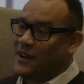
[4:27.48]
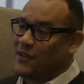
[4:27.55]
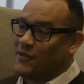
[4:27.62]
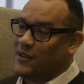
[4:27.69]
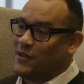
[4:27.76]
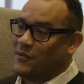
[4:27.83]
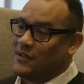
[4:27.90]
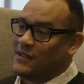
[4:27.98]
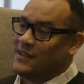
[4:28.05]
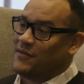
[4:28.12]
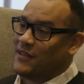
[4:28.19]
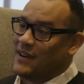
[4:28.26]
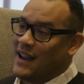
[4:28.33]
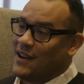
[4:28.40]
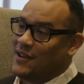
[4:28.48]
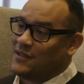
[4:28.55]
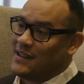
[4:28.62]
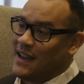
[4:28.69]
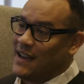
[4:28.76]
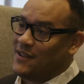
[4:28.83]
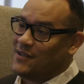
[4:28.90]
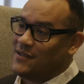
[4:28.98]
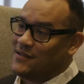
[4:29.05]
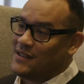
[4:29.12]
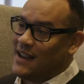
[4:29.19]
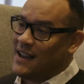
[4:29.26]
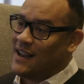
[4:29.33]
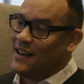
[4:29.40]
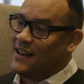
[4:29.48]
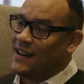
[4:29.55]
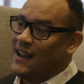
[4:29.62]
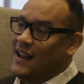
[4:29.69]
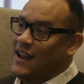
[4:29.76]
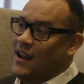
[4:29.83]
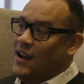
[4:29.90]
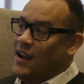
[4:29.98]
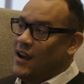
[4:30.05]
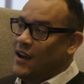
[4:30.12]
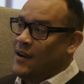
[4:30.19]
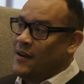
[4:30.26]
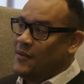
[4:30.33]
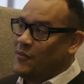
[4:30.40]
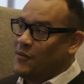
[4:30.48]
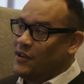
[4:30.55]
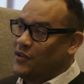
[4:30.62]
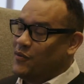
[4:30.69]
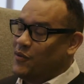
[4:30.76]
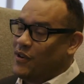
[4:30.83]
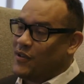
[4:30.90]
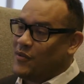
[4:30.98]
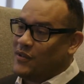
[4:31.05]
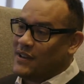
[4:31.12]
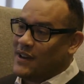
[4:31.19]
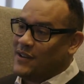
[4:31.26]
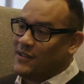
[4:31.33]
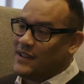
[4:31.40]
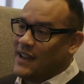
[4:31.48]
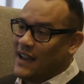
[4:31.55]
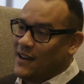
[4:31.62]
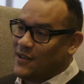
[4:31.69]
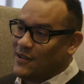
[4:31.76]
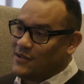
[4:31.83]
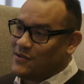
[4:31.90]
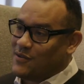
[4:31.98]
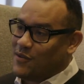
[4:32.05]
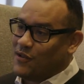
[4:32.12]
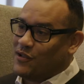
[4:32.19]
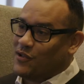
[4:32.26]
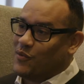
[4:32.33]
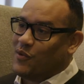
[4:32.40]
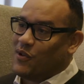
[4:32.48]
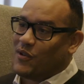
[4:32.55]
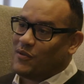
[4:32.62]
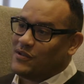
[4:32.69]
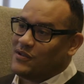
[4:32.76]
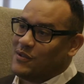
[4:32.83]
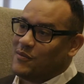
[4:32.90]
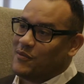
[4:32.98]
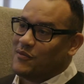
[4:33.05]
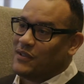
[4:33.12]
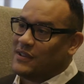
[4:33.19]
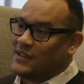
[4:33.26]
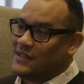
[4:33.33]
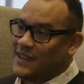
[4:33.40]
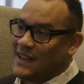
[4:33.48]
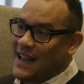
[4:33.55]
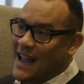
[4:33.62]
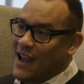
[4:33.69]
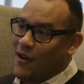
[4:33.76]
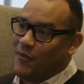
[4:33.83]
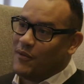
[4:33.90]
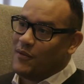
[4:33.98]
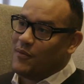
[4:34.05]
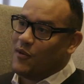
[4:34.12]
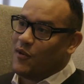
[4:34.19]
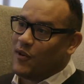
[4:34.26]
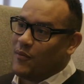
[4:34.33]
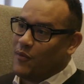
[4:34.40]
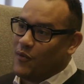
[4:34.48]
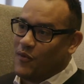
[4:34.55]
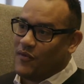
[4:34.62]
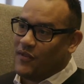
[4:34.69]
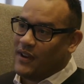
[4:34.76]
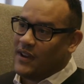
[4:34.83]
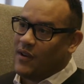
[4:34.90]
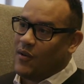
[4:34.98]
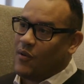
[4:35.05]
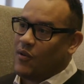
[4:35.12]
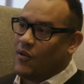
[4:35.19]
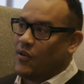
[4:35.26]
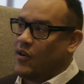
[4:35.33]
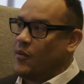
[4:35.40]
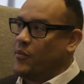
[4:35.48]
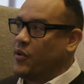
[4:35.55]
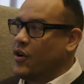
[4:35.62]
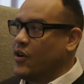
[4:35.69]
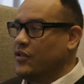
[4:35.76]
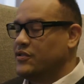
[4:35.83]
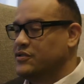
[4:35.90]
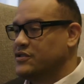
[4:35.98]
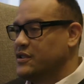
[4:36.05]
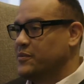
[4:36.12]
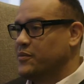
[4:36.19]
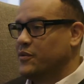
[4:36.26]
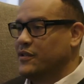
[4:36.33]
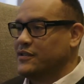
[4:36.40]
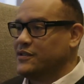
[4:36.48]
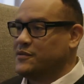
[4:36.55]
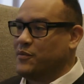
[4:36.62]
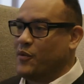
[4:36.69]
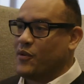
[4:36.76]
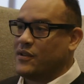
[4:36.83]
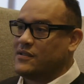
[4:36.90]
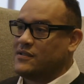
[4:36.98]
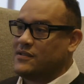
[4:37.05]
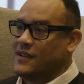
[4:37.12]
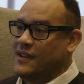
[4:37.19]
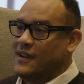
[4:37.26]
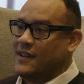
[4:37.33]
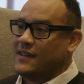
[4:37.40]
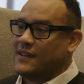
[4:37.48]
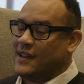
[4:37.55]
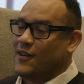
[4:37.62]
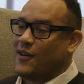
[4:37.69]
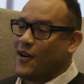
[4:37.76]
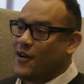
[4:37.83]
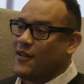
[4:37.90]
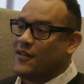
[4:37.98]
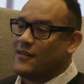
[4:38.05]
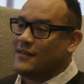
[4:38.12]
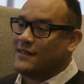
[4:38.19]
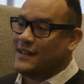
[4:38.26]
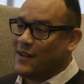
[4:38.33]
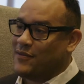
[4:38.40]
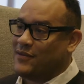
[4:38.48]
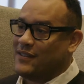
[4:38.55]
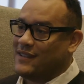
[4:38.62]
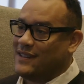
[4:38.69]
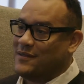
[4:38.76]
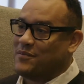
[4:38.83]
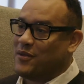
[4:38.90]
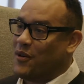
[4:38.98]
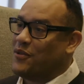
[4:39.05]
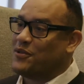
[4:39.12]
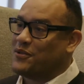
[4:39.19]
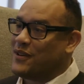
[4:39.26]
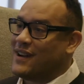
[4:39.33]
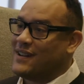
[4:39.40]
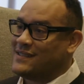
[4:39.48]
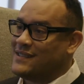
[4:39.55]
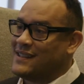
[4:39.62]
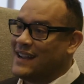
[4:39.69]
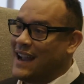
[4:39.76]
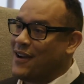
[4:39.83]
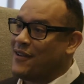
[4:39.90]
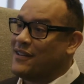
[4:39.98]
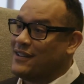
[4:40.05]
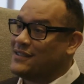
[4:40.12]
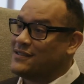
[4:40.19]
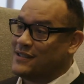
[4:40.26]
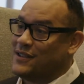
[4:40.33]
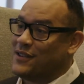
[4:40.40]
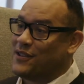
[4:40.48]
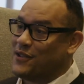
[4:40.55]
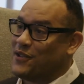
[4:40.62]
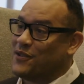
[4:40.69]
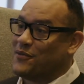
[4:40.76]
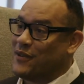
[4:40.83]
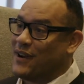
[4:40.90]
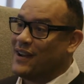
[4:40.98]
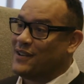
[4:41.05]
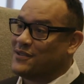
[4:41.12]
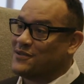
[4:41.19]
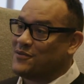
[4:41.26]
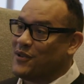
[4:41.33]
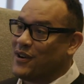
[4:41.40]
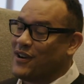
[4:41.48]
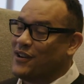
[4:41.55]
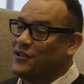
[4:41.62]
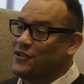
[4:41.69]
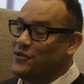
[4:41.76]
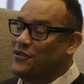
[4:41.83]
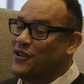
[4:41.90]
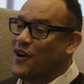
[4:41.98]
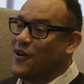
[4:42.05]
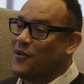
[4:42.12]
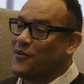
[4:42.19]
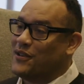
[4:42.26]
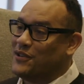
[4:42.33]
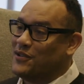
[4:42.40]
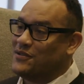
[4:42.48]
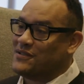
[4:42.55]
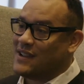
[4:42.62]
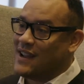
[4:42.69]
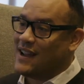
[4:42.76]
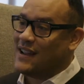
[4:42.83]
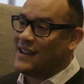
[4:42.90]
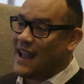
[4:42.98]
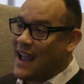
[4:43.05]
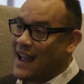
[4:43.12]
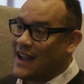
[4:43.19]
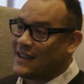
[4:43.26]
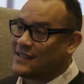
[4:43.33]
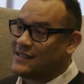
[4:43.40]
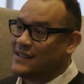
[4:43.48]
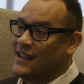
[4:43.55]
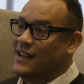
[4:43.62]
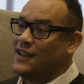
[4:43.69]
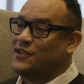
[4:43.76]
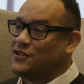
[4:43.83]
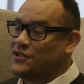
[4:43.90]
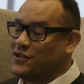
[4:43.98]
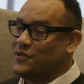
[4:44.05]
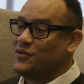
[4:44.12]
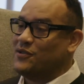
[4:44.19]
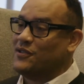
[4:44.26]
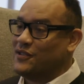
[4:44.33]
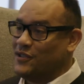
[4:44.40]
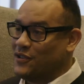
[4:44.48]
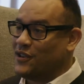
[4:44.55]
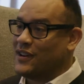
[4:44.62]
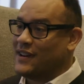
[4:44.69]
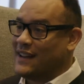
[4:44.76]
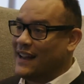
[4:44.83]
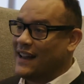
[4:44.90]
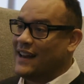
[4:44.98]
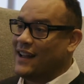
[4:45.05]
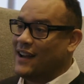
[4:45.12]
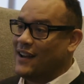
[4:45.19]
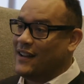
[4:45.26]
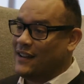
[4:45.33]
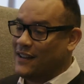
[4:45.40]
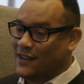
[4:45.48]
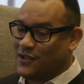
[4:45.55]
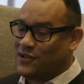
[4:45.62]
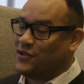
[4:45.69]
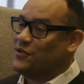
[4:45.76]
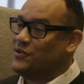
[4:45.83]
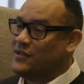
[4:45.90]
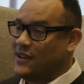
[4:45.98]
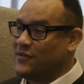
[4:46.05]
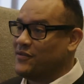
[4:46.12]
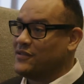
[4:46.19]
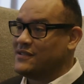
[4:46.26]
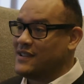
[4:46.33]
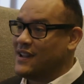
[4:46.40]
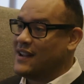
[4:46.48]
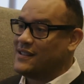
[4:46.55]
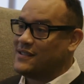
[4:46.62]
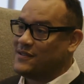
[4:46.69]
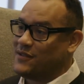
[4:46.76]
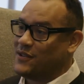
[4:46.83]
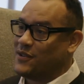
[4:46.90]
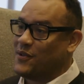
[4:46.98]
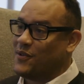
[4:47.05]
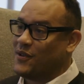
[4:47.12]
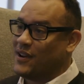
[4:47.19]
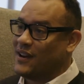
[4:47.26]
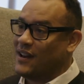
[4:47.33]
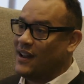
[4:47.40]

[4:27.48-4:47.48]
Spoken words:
career with different entertainers, and when you work with entertainers or you work with someone releasing an album or a movie or a partnership or in sports, there are definitely polarizing areas in third rails where when you say X, you're going to get two different sides of the coin.